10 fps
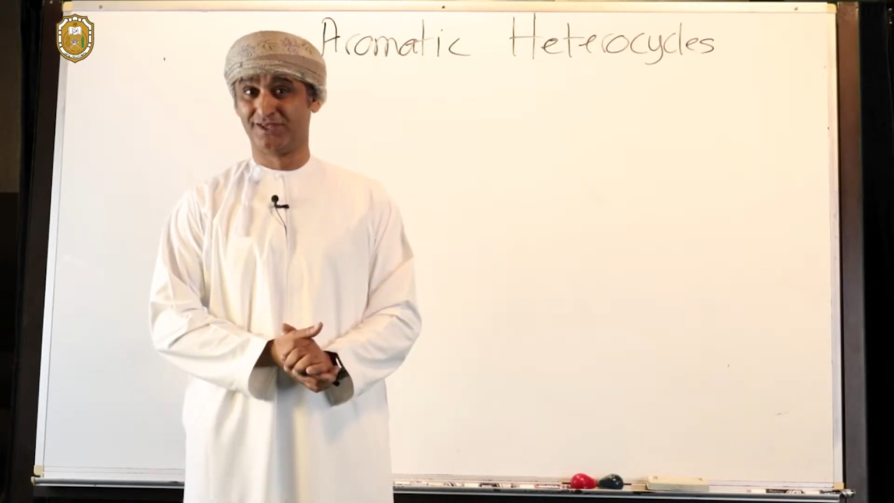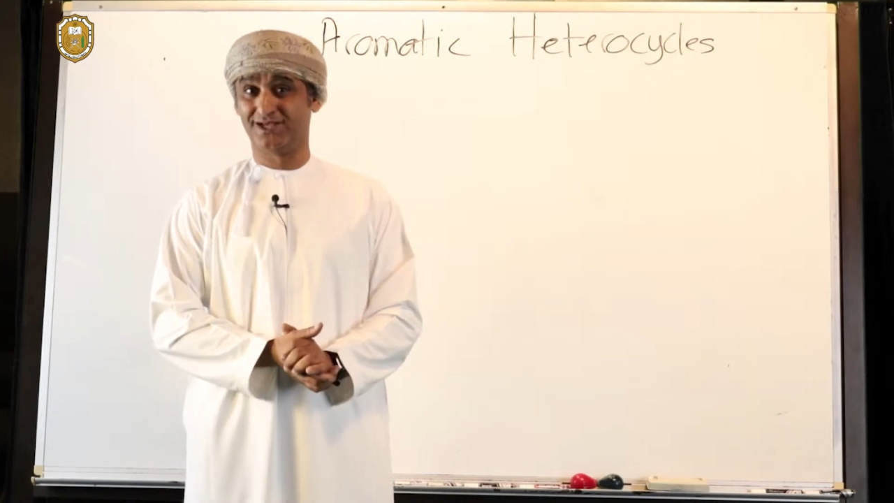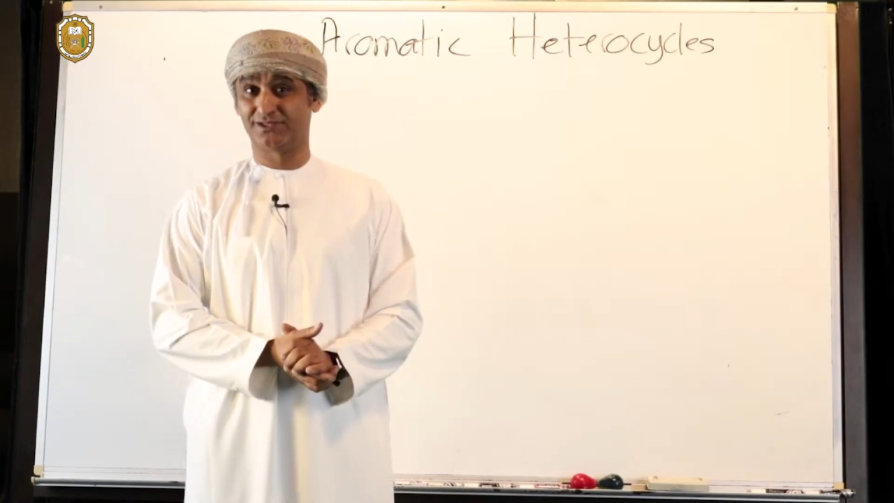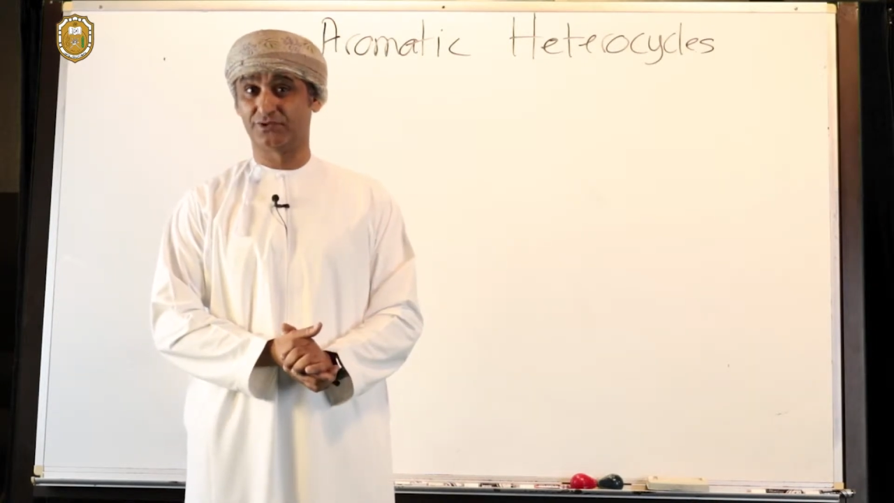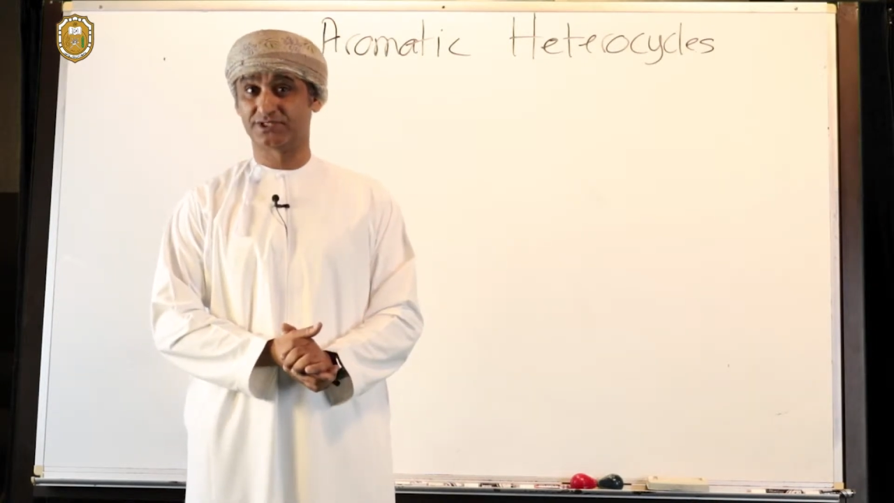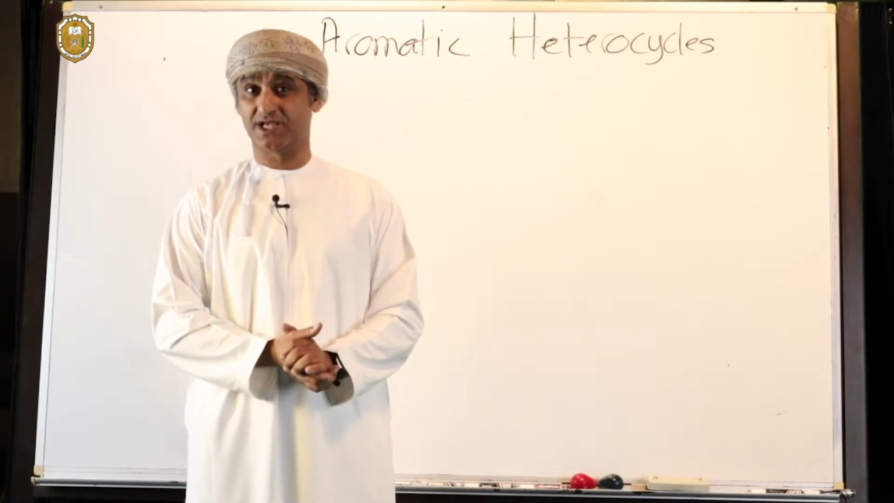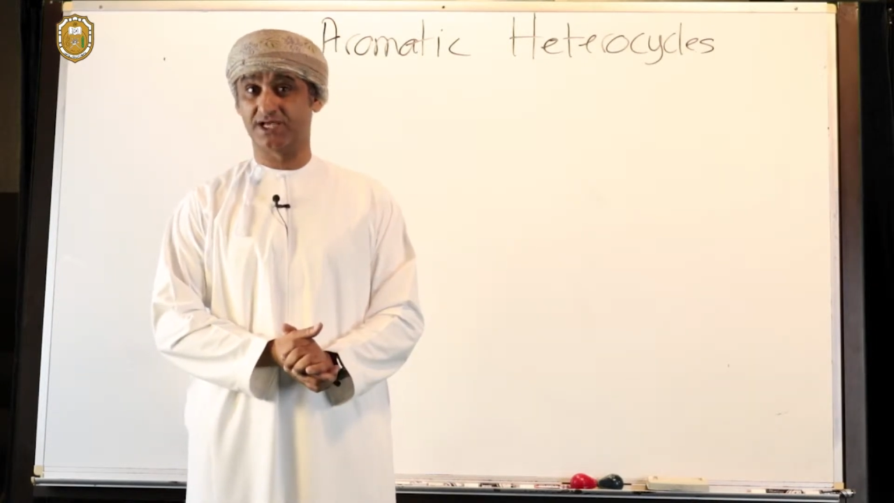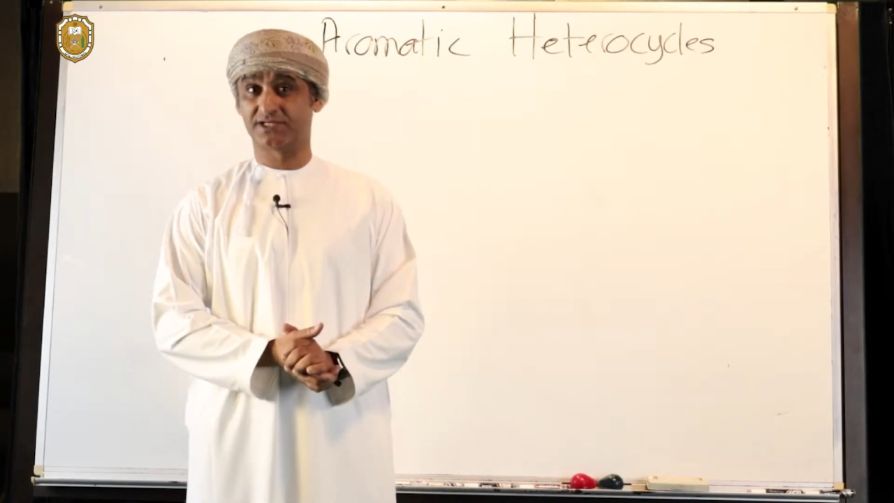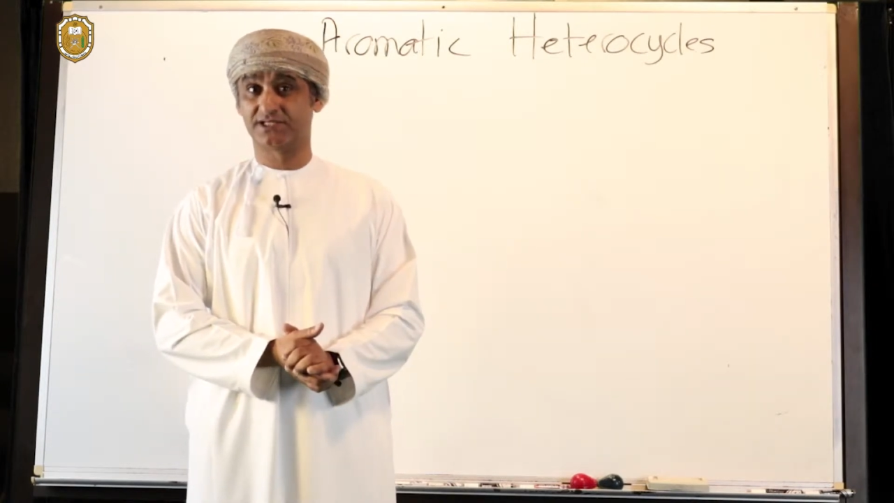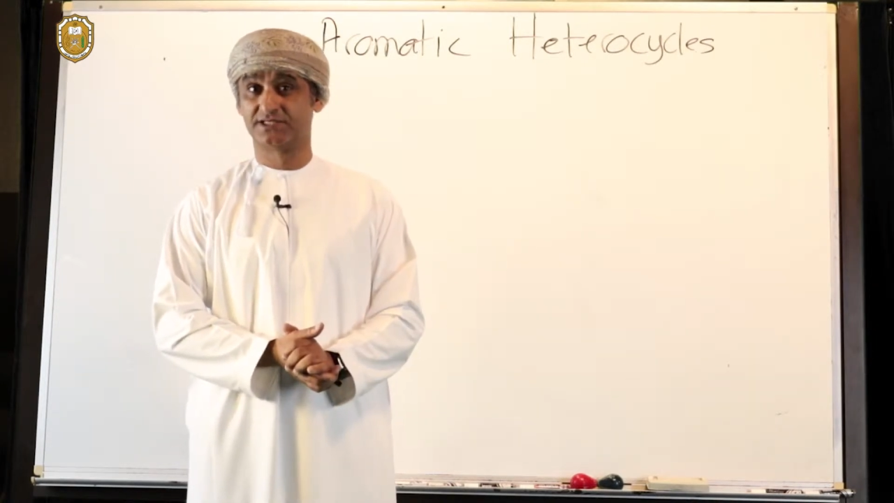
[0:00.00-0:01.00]

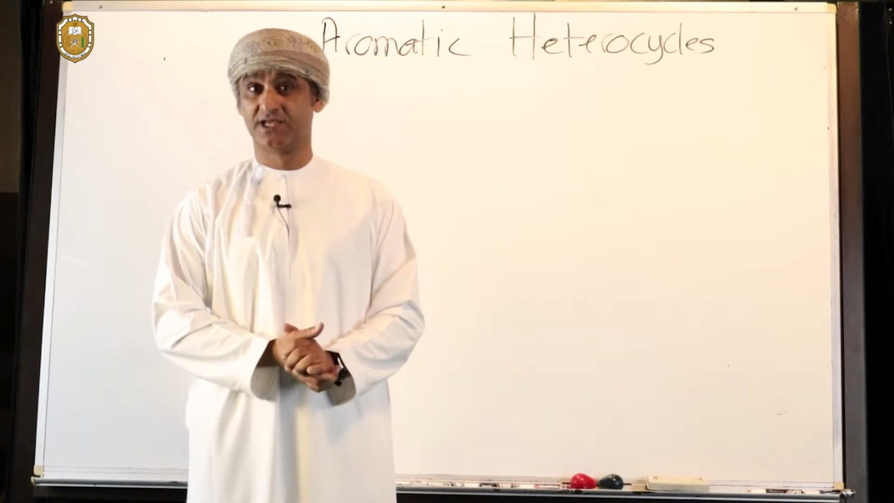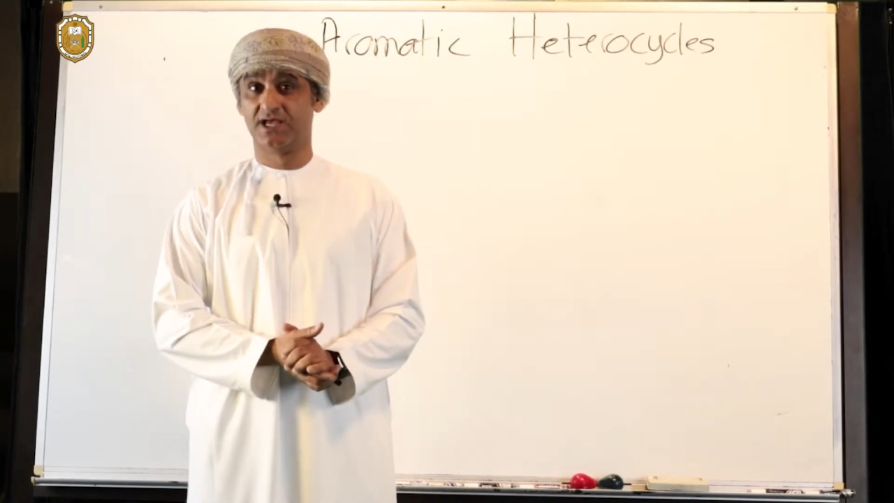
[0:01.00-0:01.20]
heterocycles,